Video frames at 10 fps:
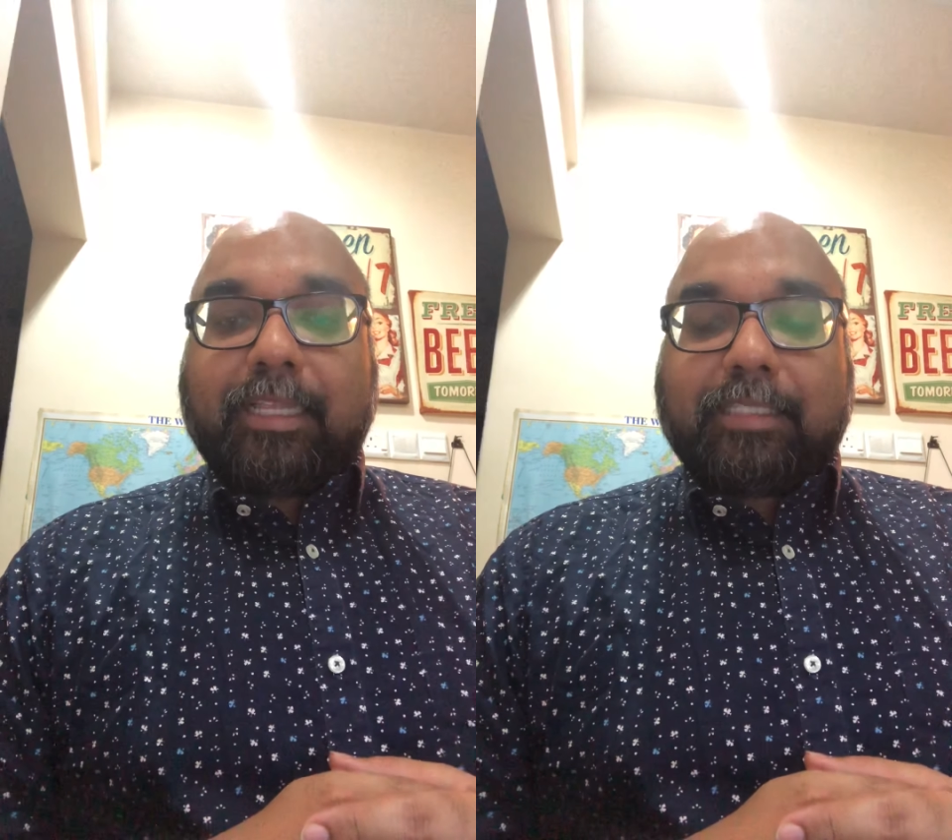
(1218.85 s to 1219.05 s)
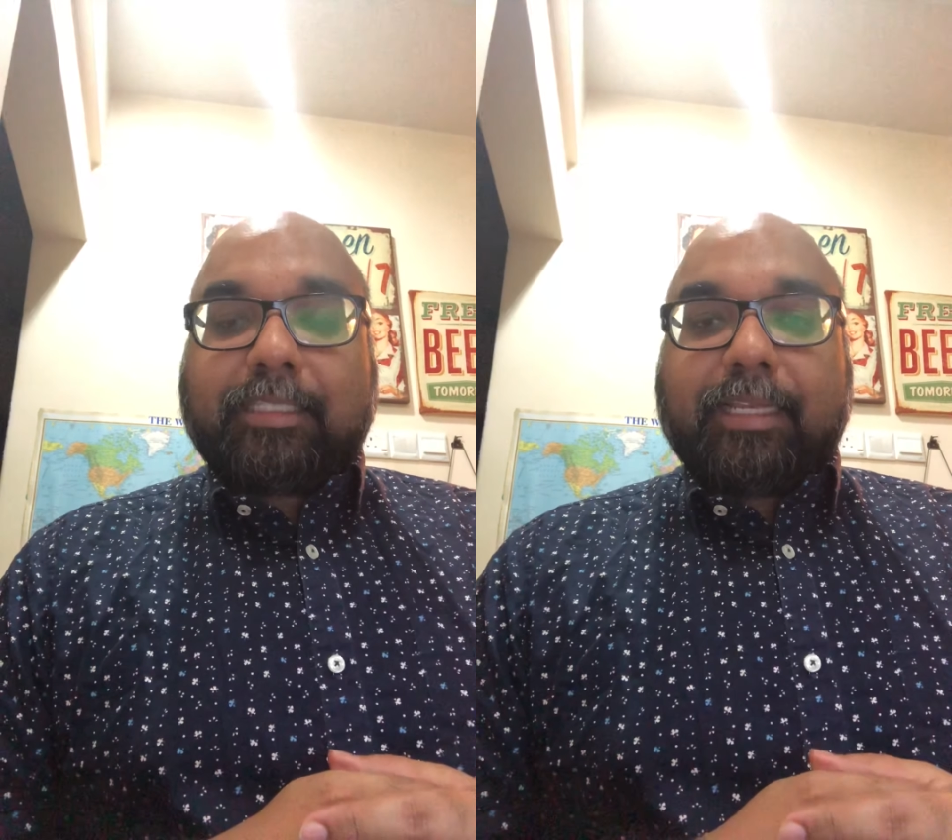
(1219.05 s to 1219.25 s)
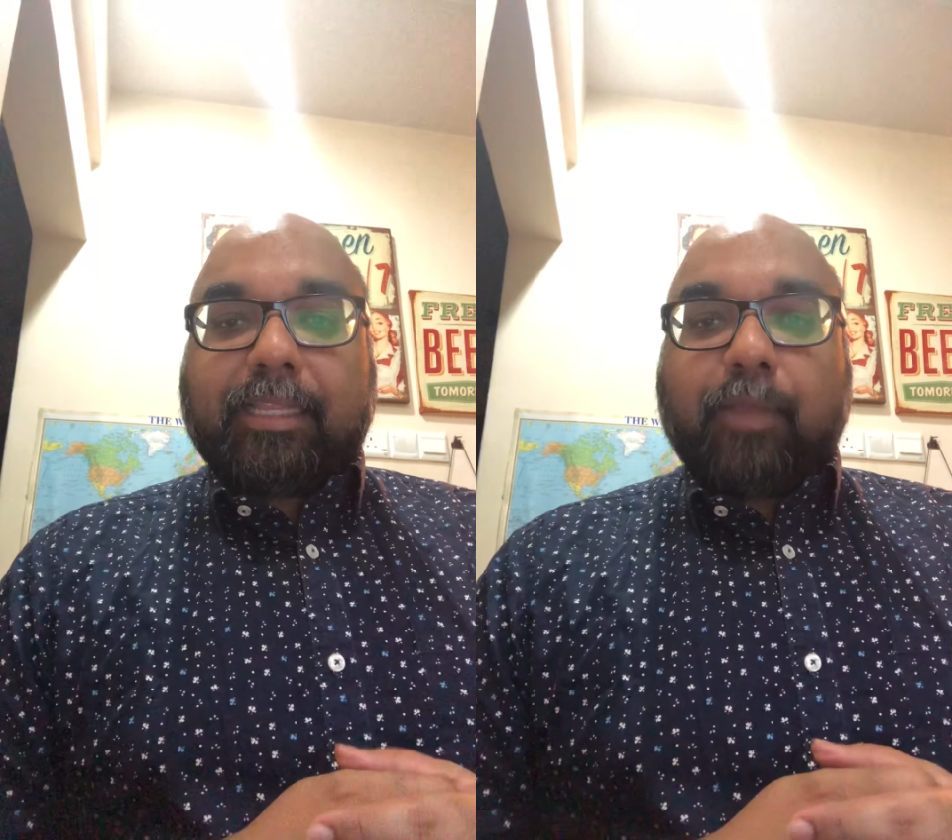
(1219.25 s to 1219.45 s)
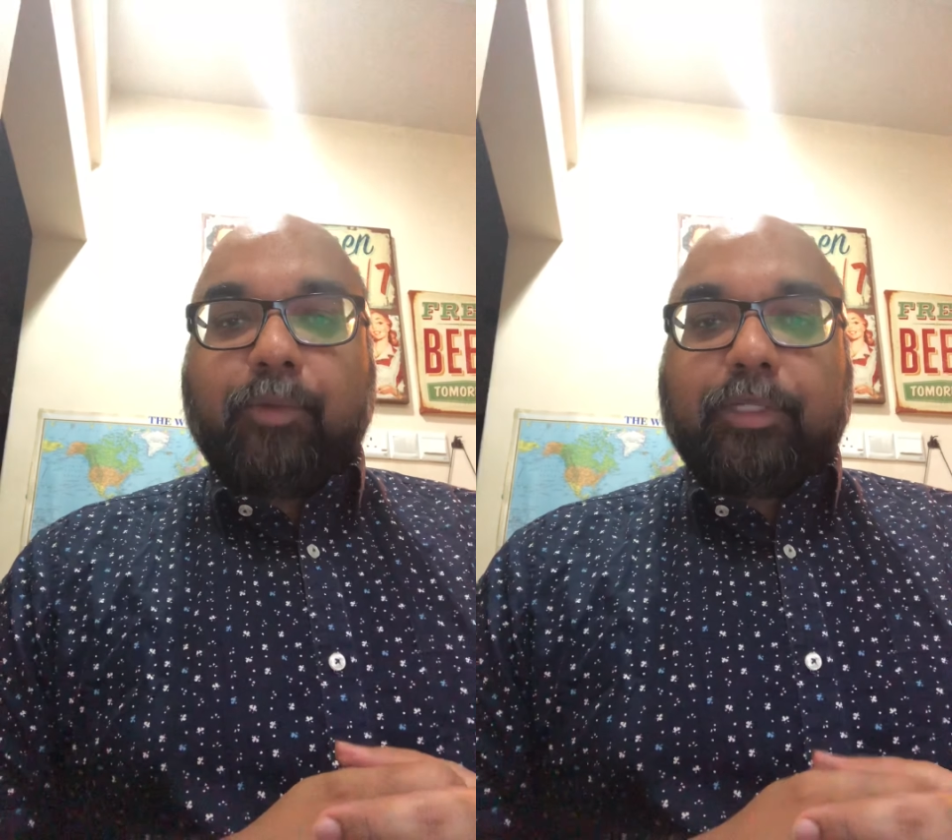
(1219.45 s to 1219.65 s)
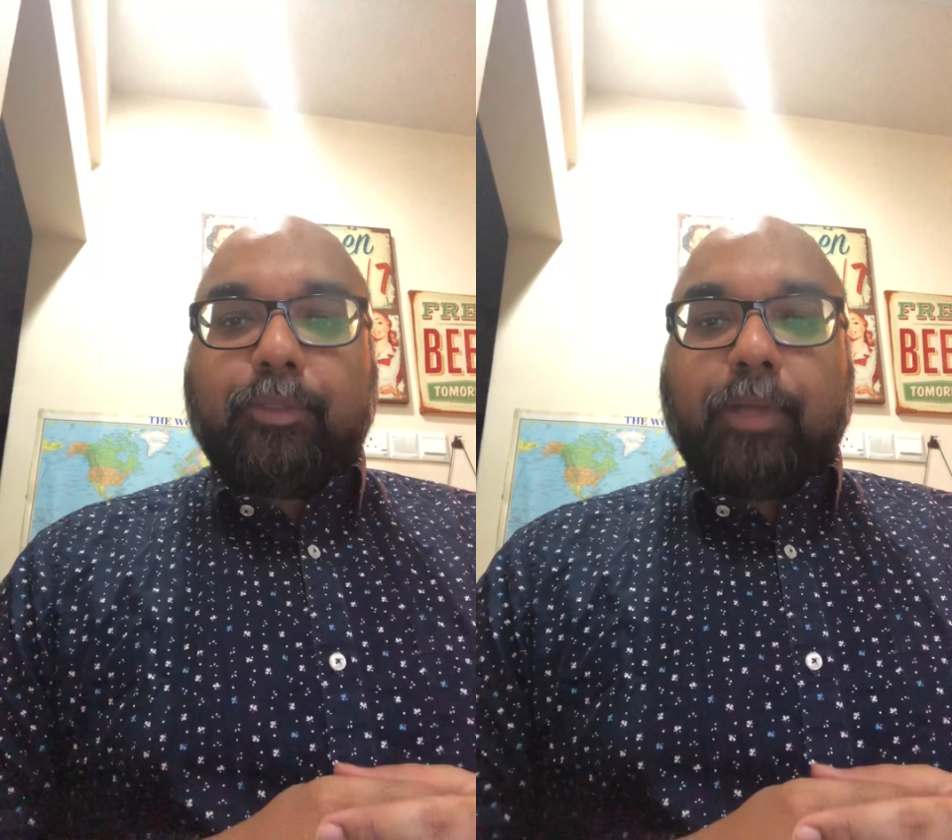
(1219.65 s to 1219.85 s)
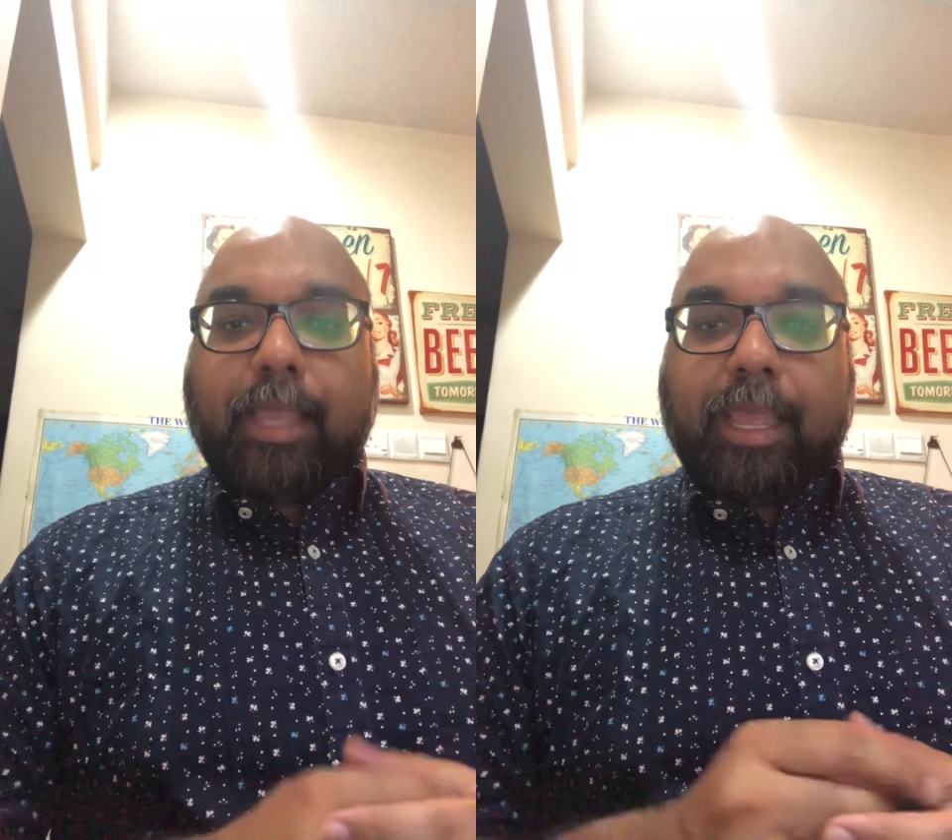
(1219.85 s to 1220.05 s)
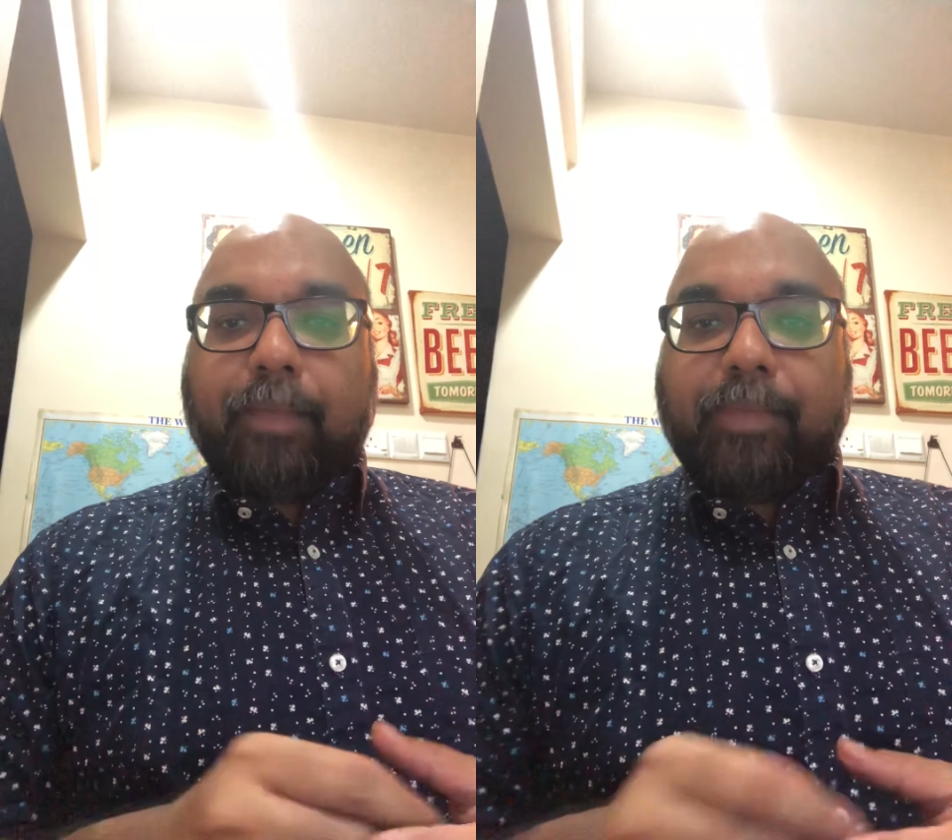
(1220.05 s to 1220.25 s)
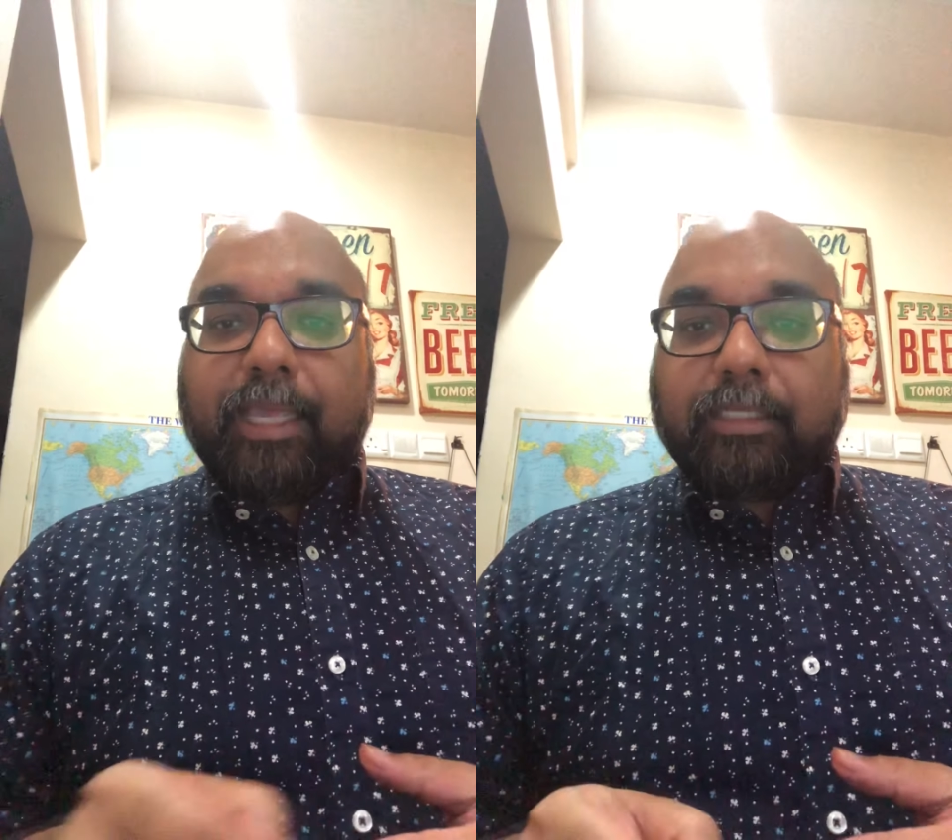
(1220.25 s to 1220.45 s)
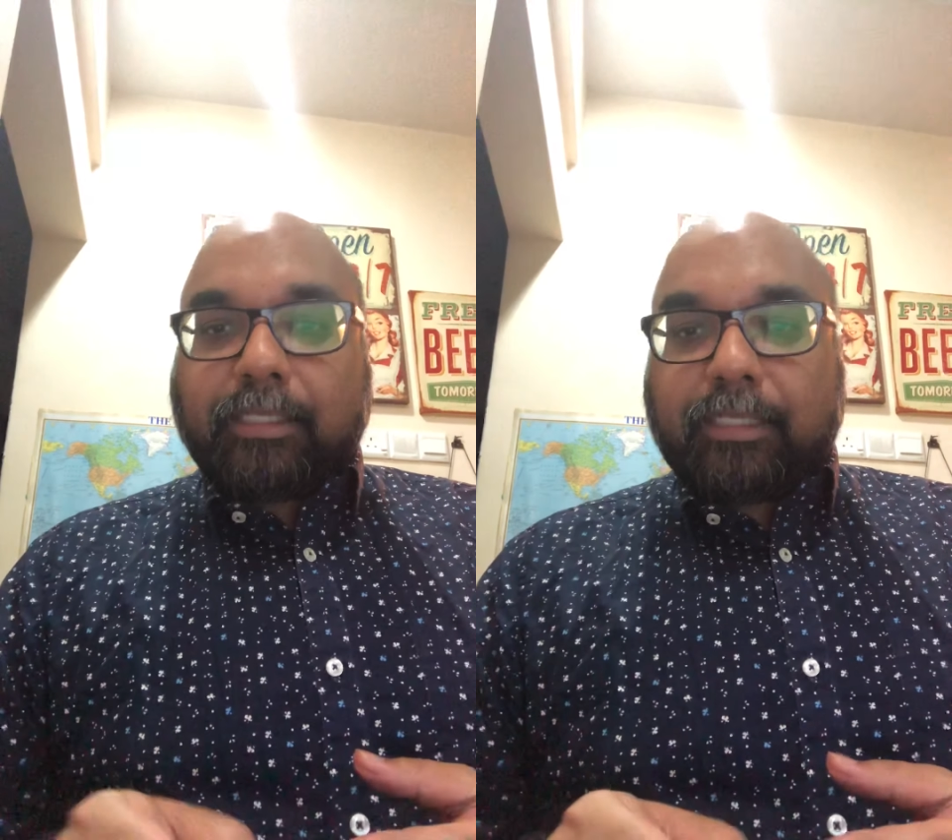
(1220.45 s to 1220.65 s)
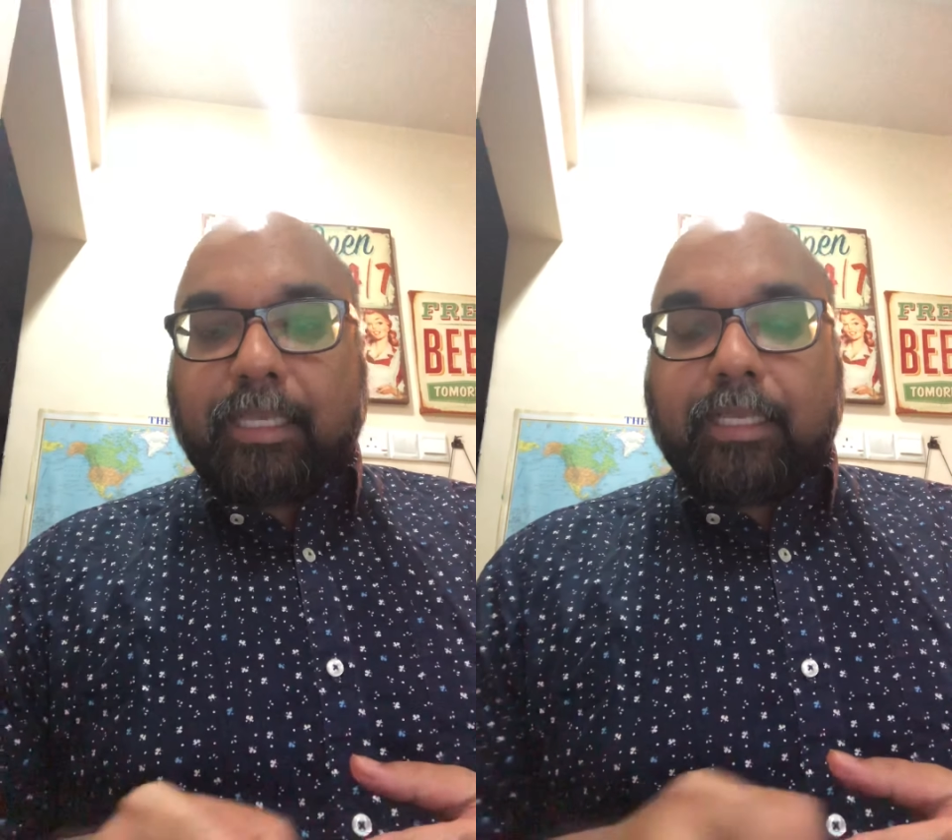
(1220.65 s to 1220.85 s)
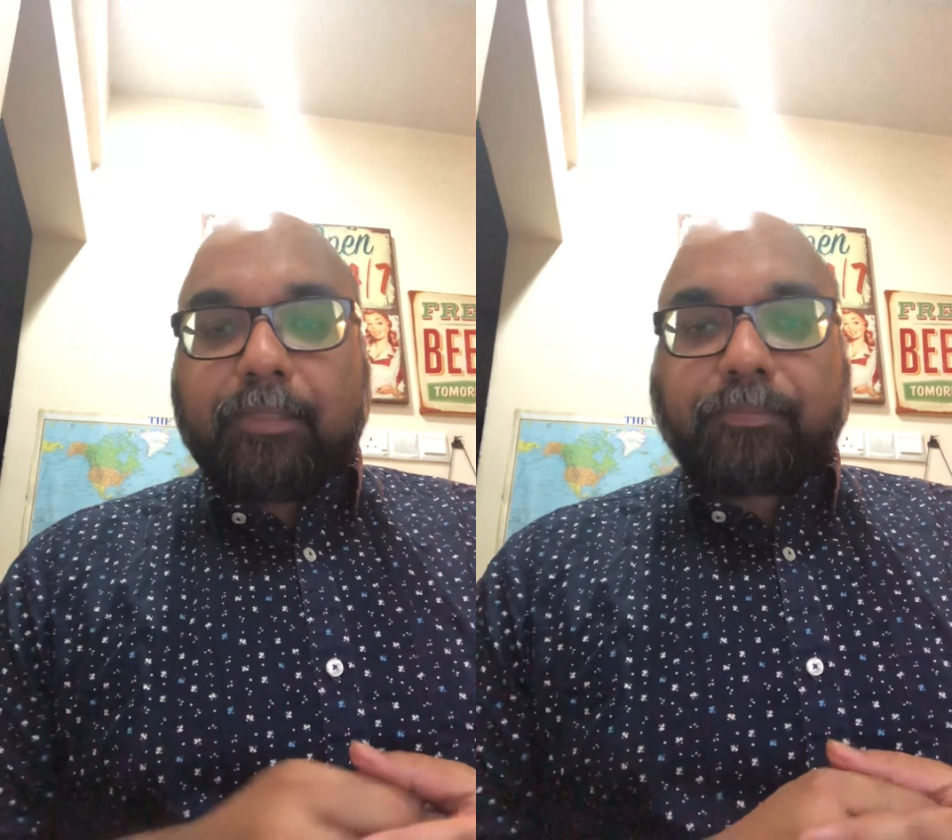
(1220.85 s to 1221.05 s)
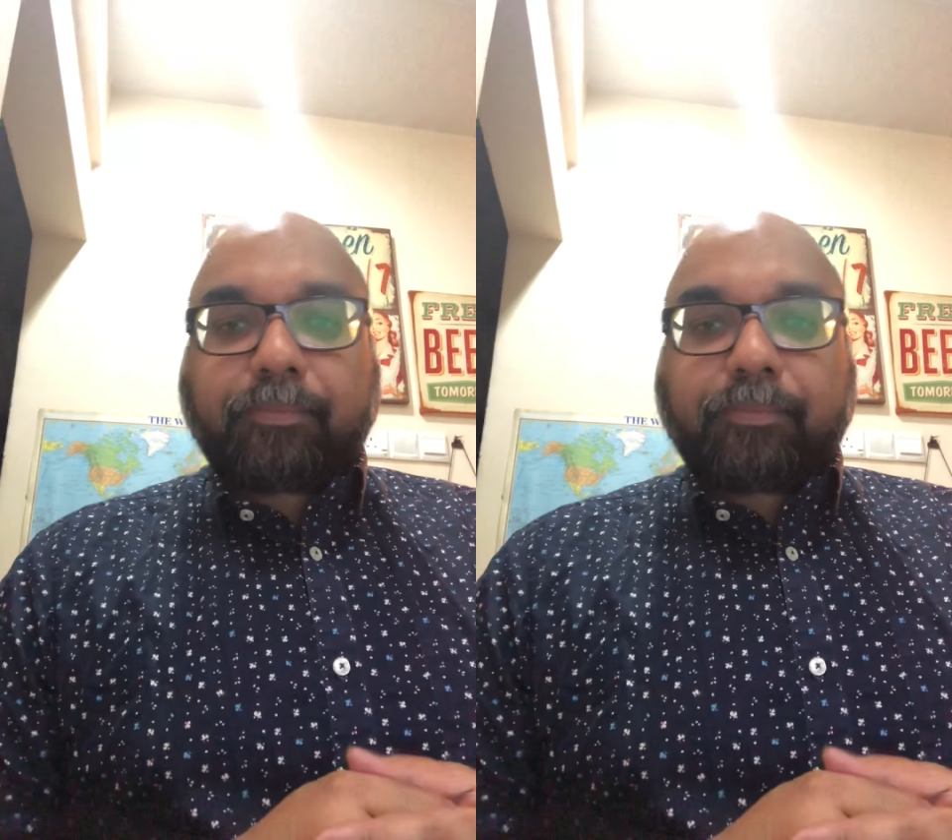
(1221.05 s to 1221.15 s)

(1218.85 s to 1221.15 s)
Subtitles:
they said they will do A, B, and C.